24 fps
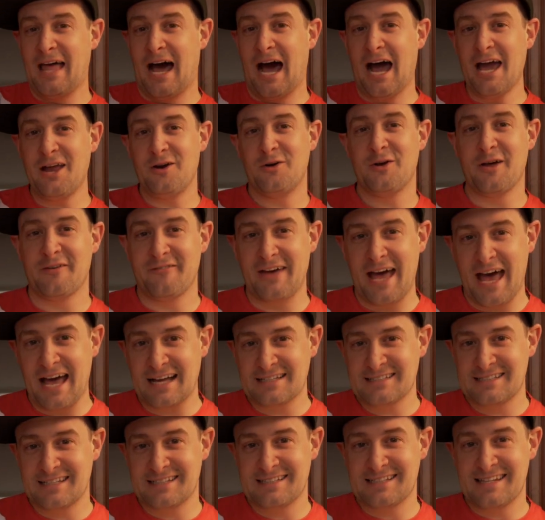I don't have
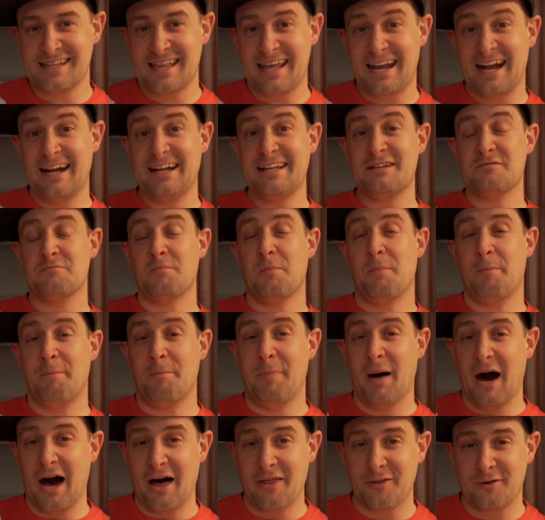access to that. I
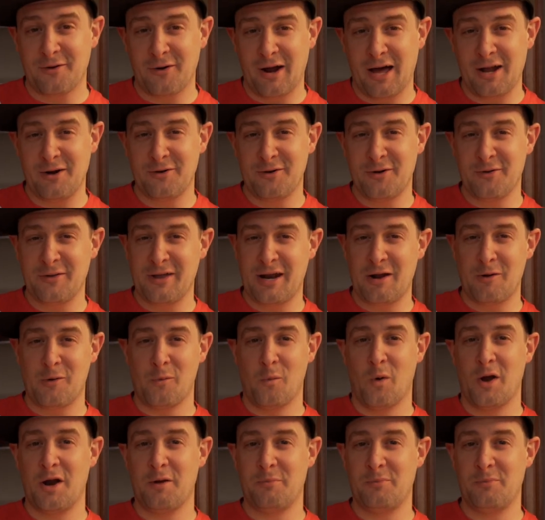didn't bother. I don't know that I
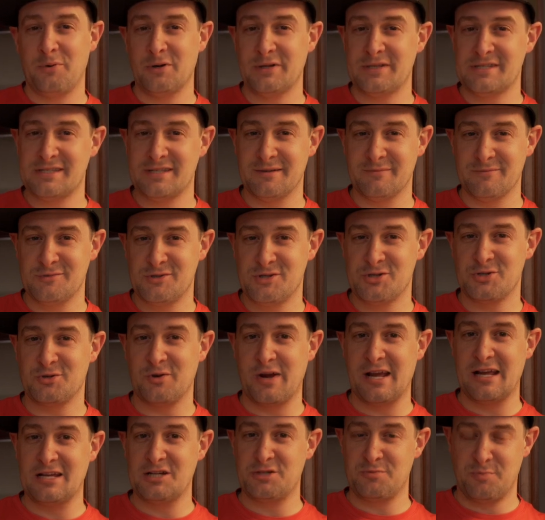would want to put some
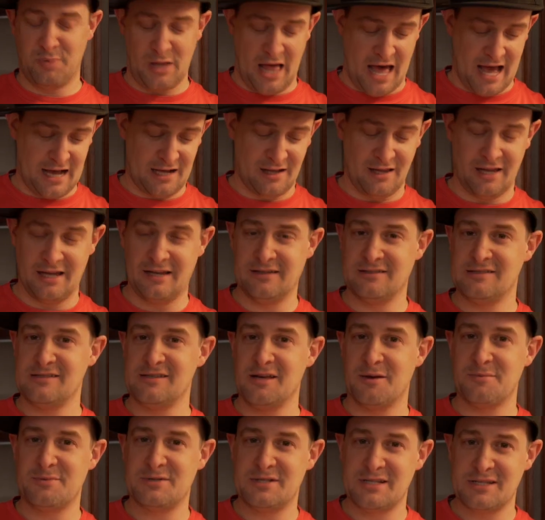strange blacklight
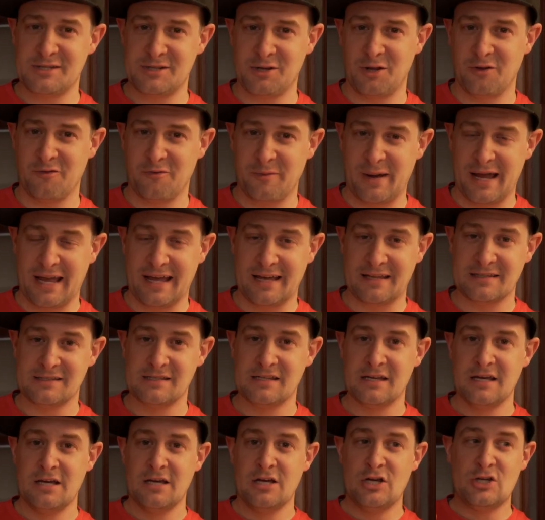substance all over my hands.
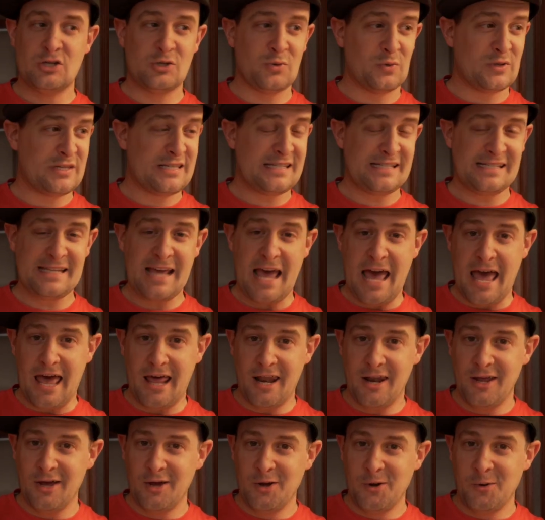So
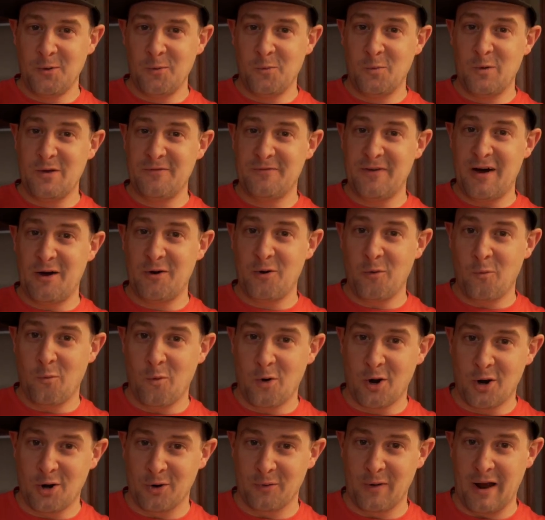instead, we found a
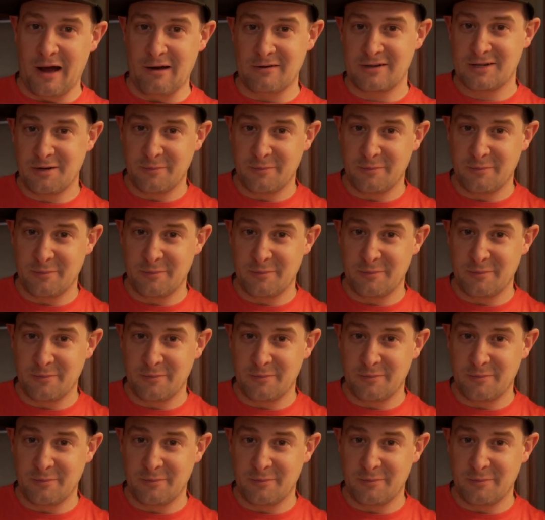workaround.